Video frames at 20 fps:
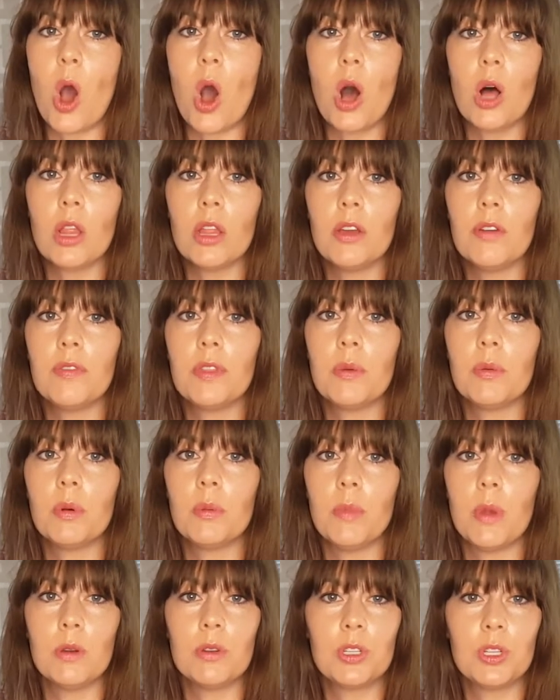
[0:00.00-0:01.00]
all of the
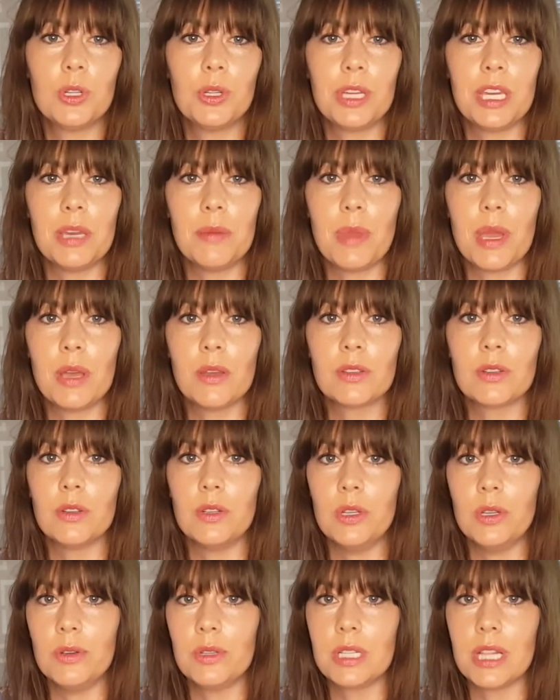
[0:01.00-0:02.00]
promotional emails
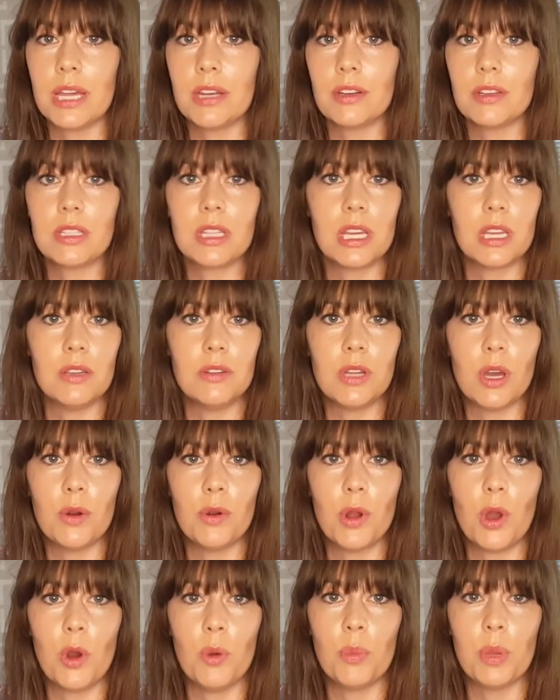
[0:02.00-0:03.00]
and newsletters that you don't
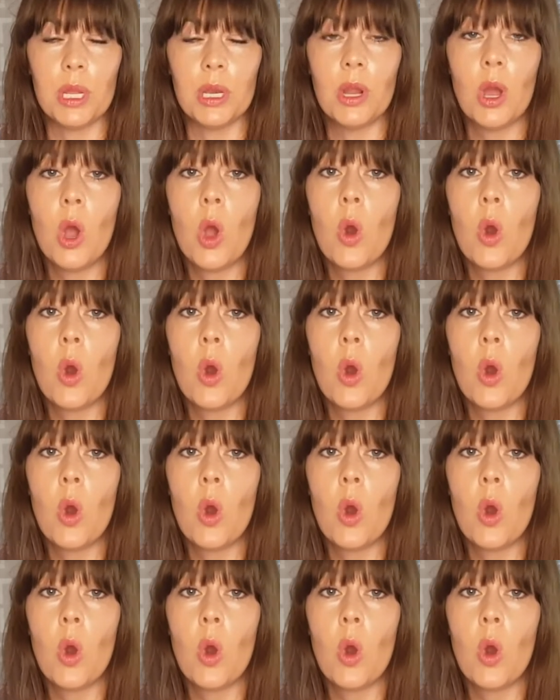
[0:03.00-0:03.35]
open